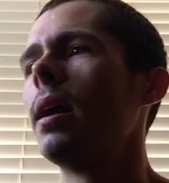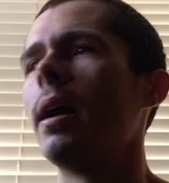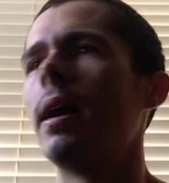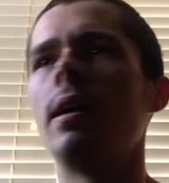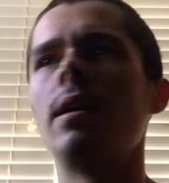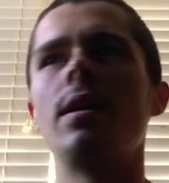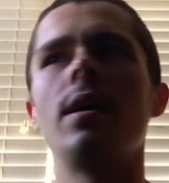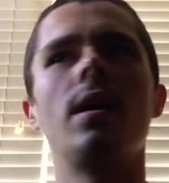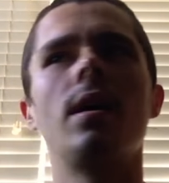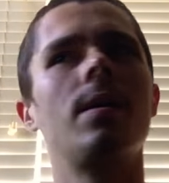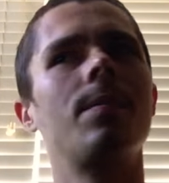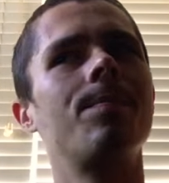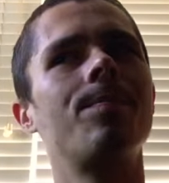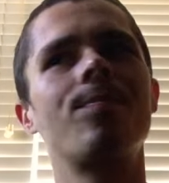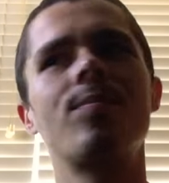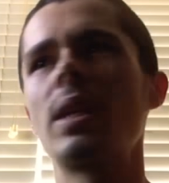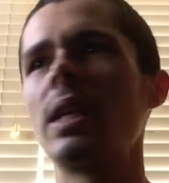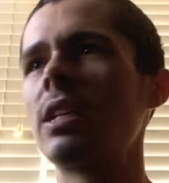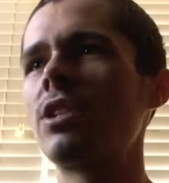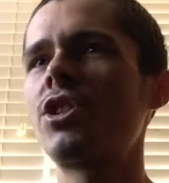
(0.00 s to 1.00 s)
And
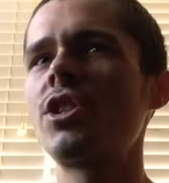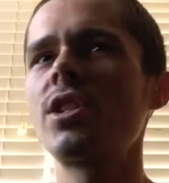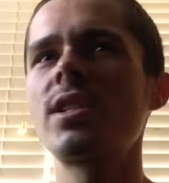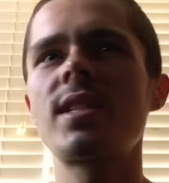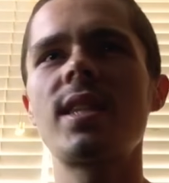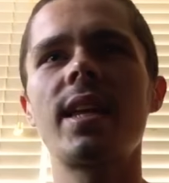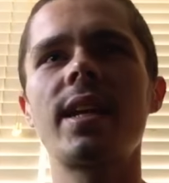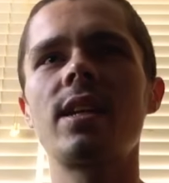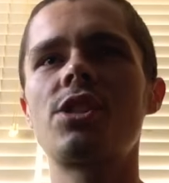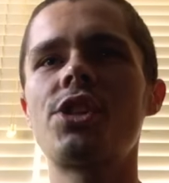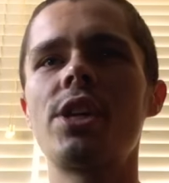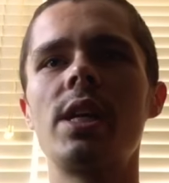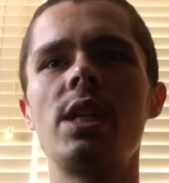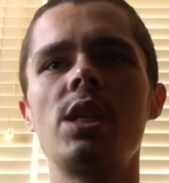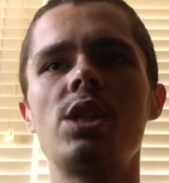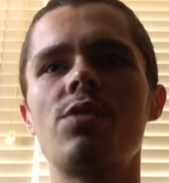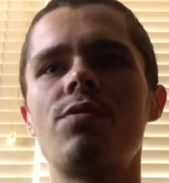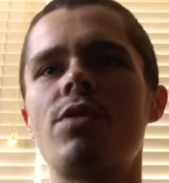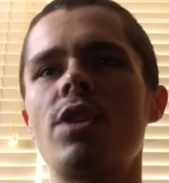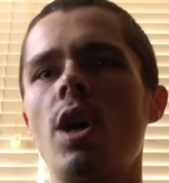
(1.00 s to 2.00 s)
it's just like a
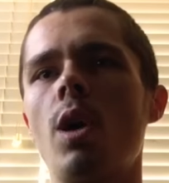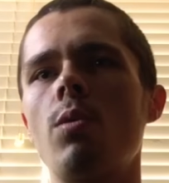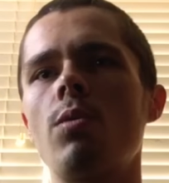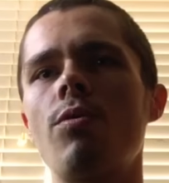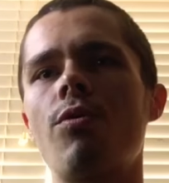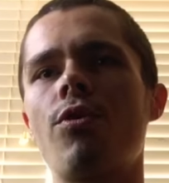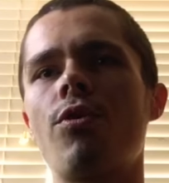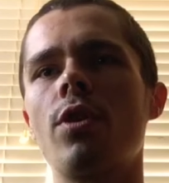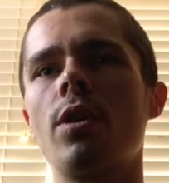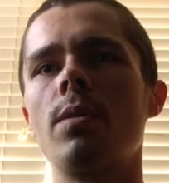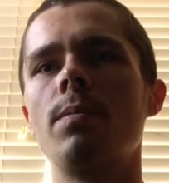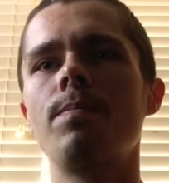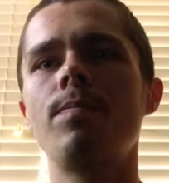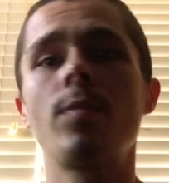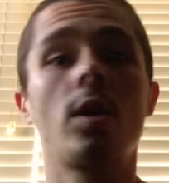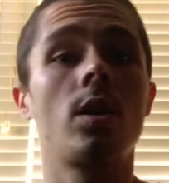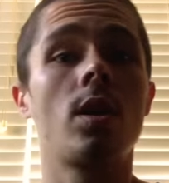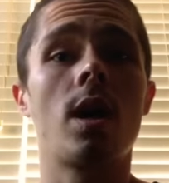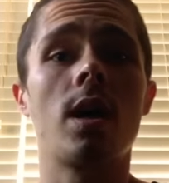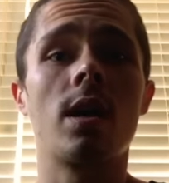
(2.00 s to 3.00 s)
change of tone from
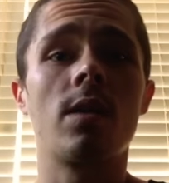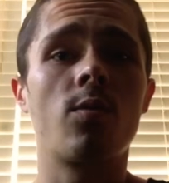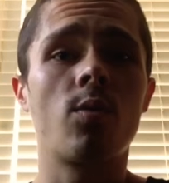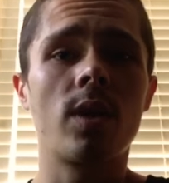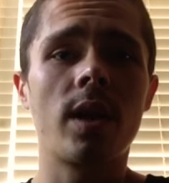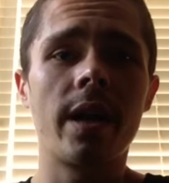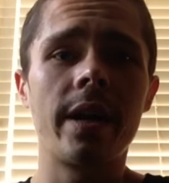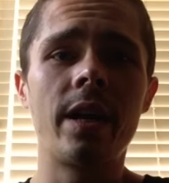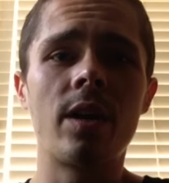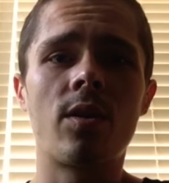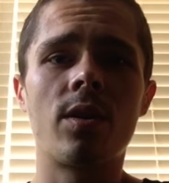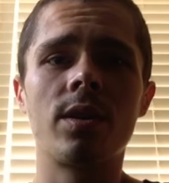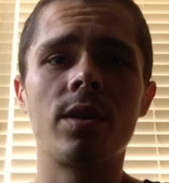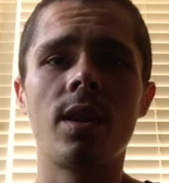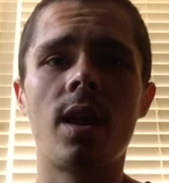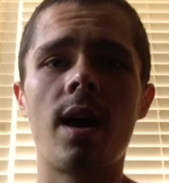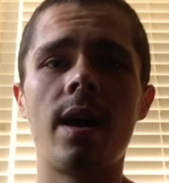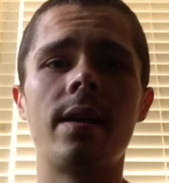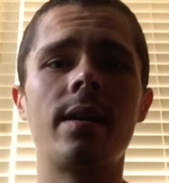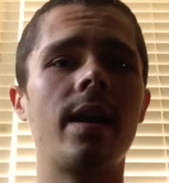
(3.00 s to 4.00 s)
a lot of what I hear
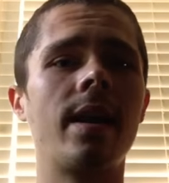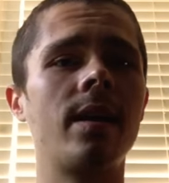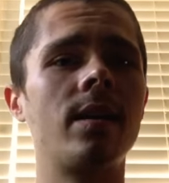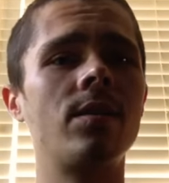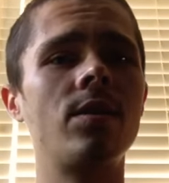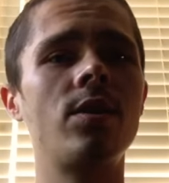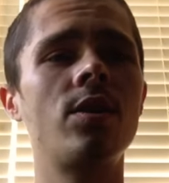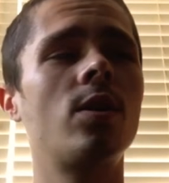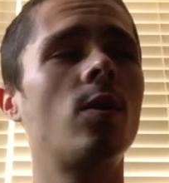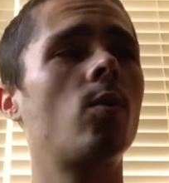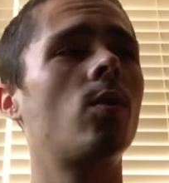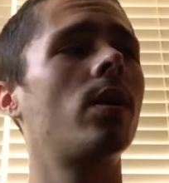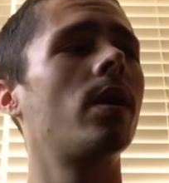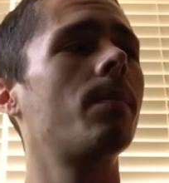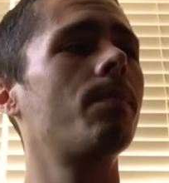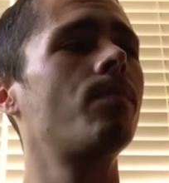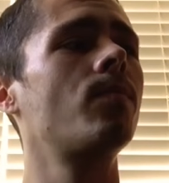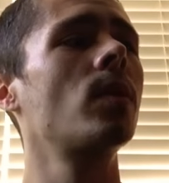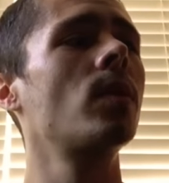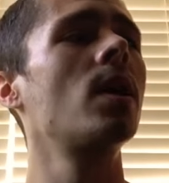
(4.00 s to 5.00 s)
online. And you know
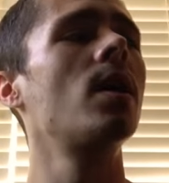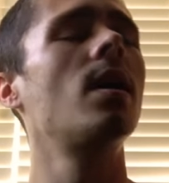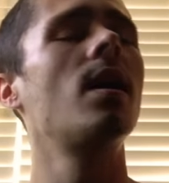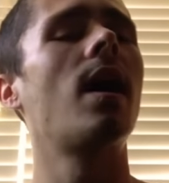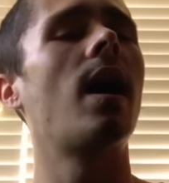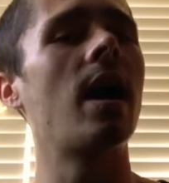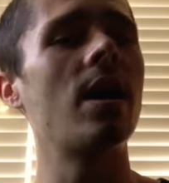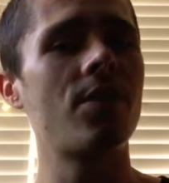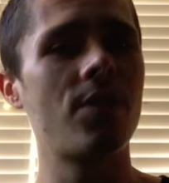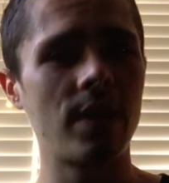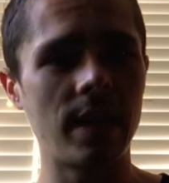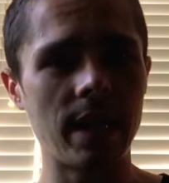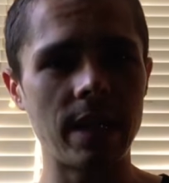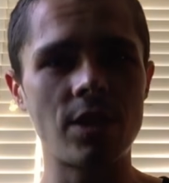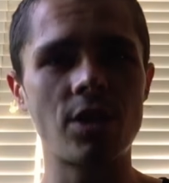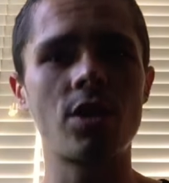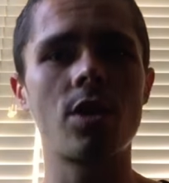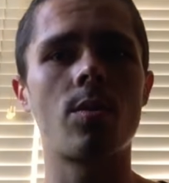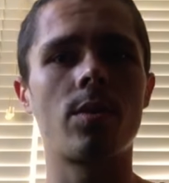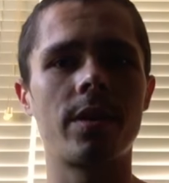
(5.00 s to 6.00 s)
what? I think
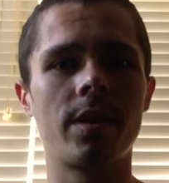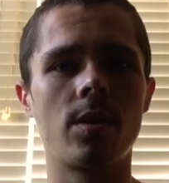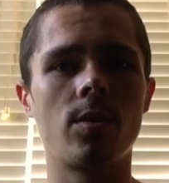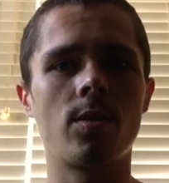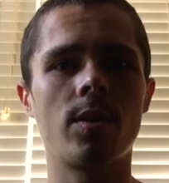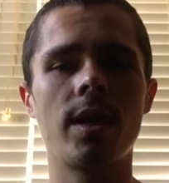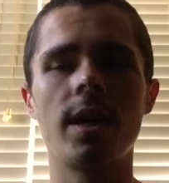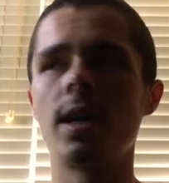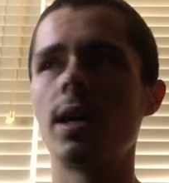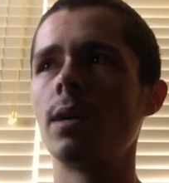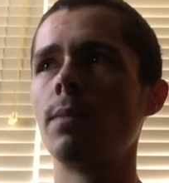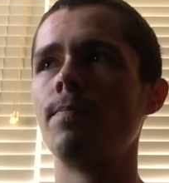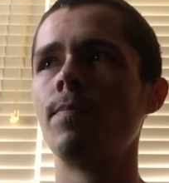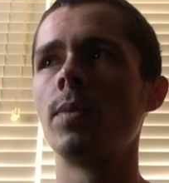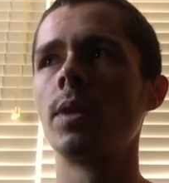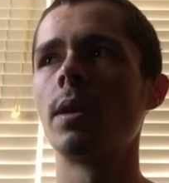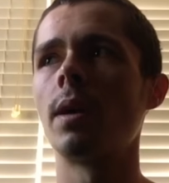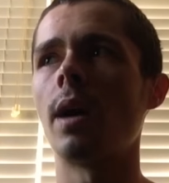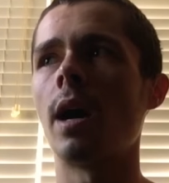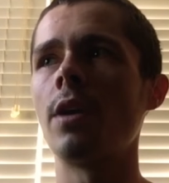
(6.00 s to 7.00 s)
that's totally okay.
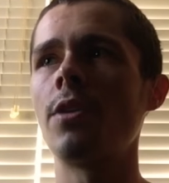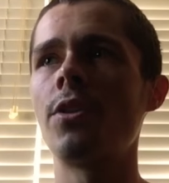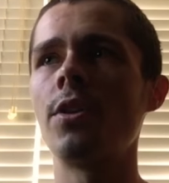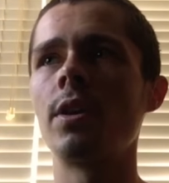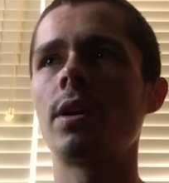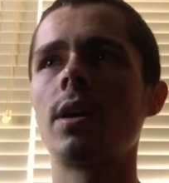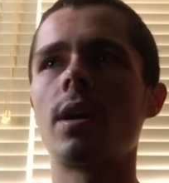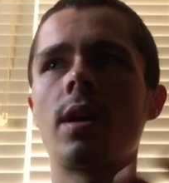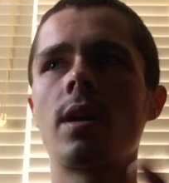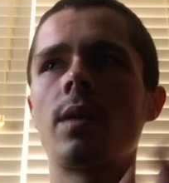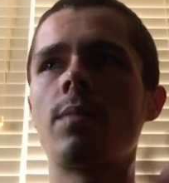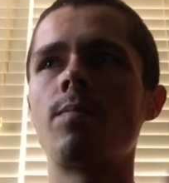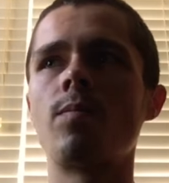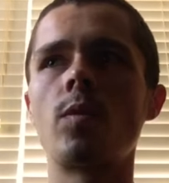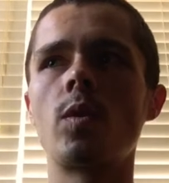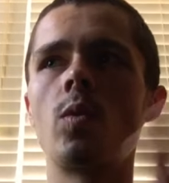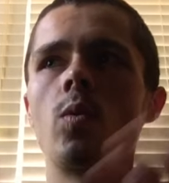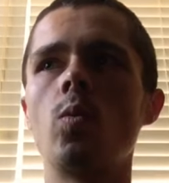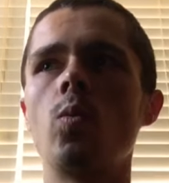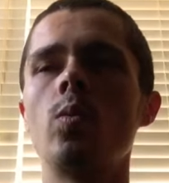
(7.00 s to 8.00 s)
I think
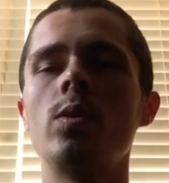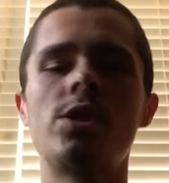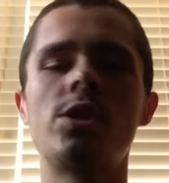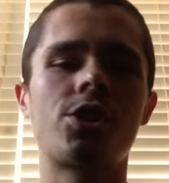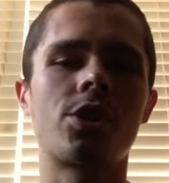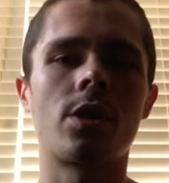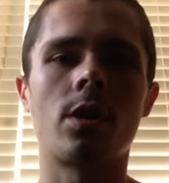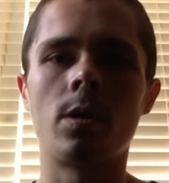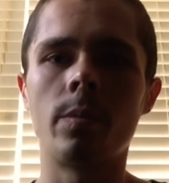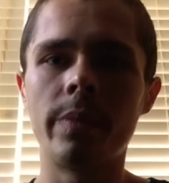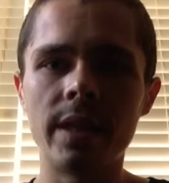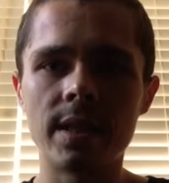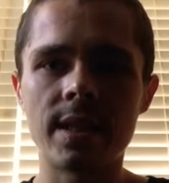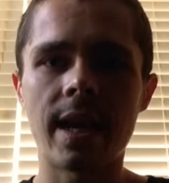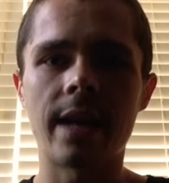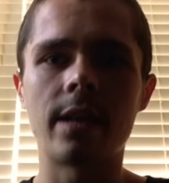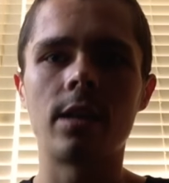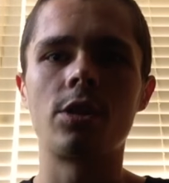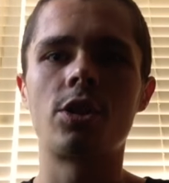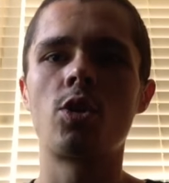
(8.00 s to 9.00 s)
we should all be
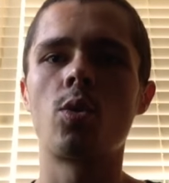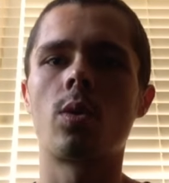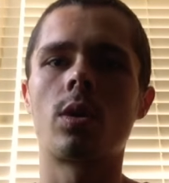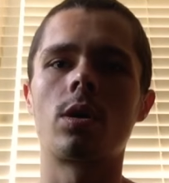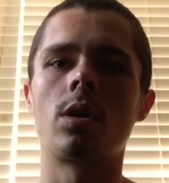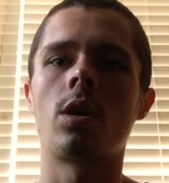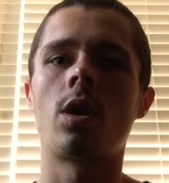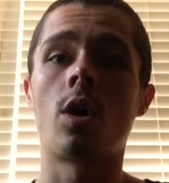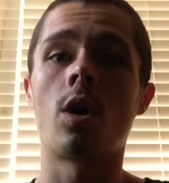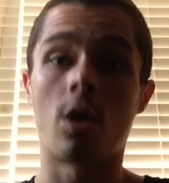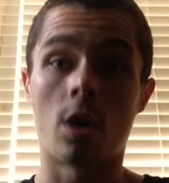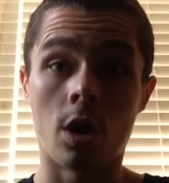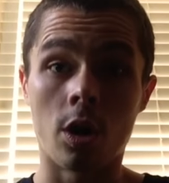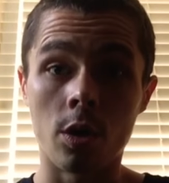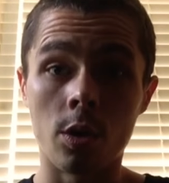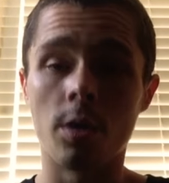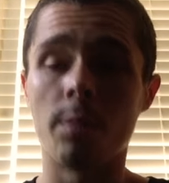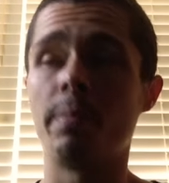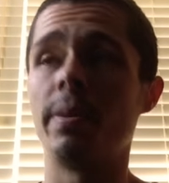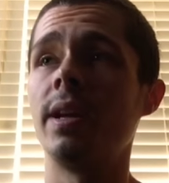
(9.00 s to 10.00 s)
entitled to our
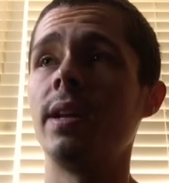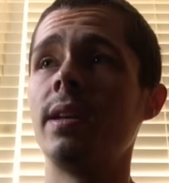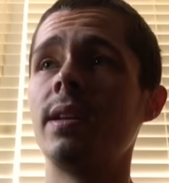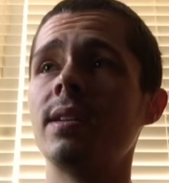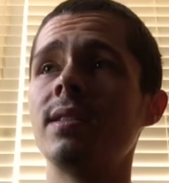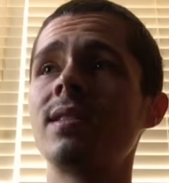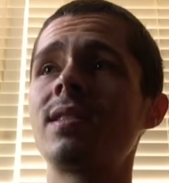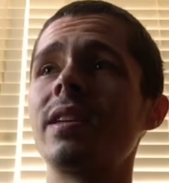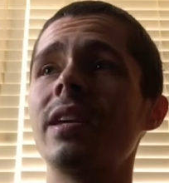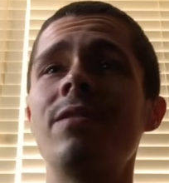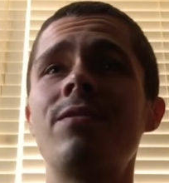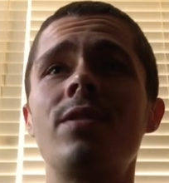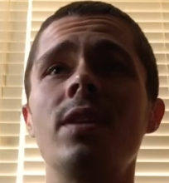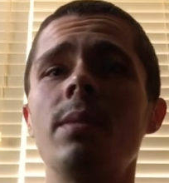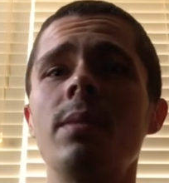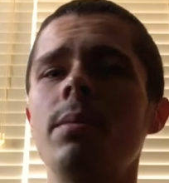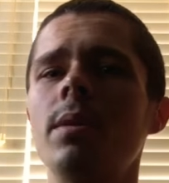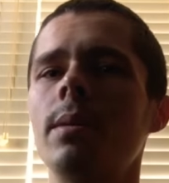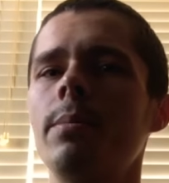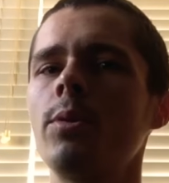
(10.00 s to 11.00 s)
own opinions. If
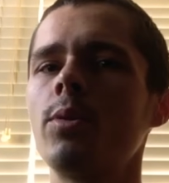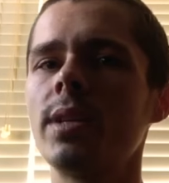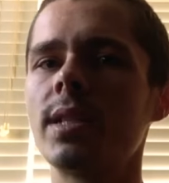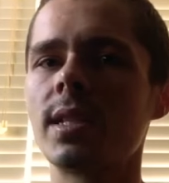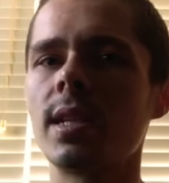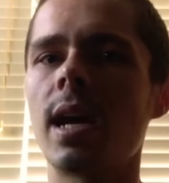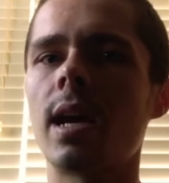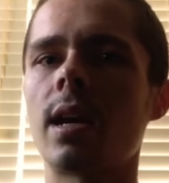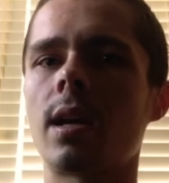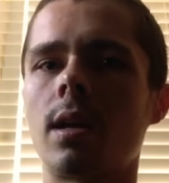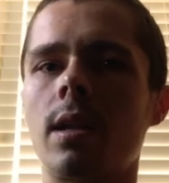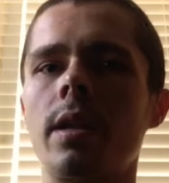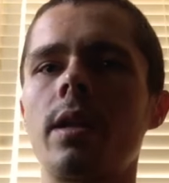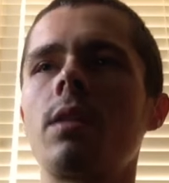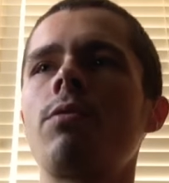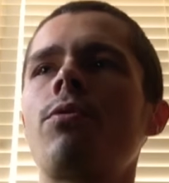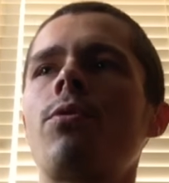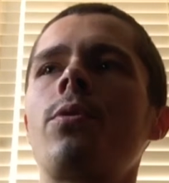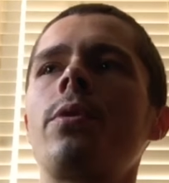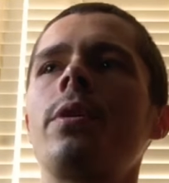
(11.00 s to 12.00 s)
WWE is not
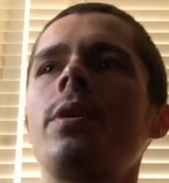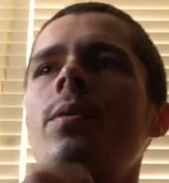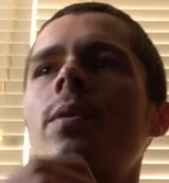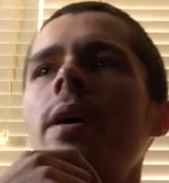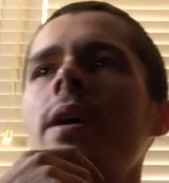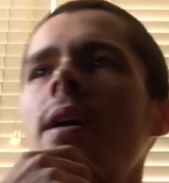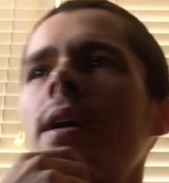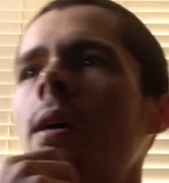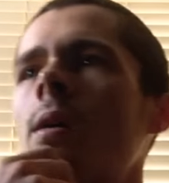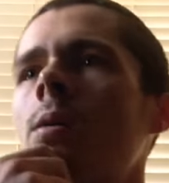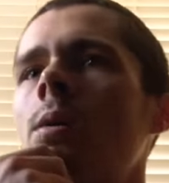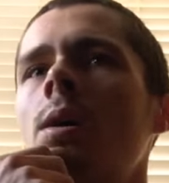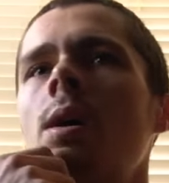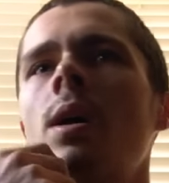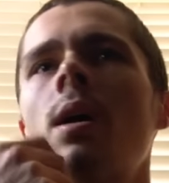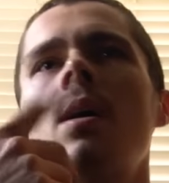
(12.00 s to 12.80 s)
clicking for you right now,